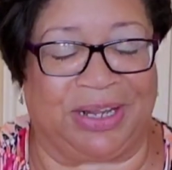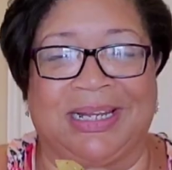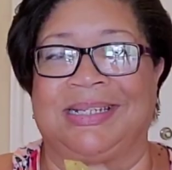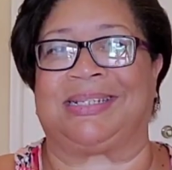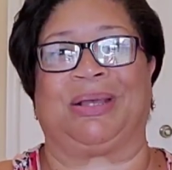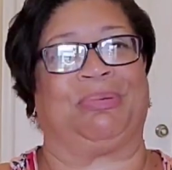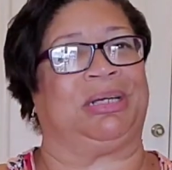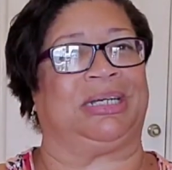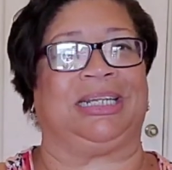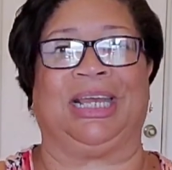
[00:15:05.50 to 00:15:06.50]
It's so
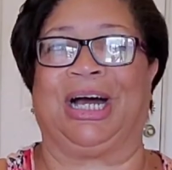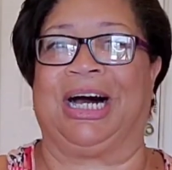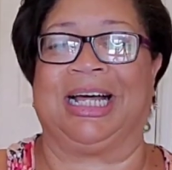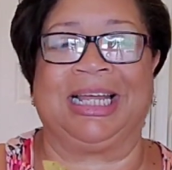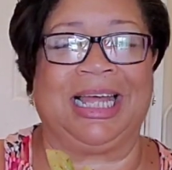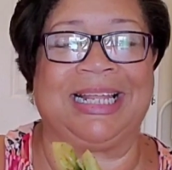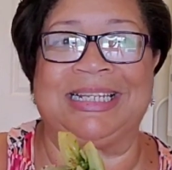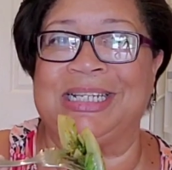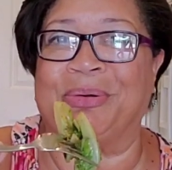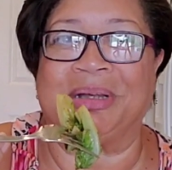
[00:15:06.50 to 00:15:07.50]
good, y'all.
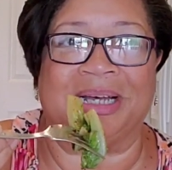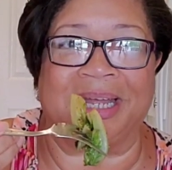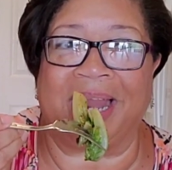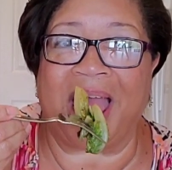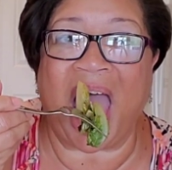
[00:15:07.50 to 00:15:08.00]
It's so good.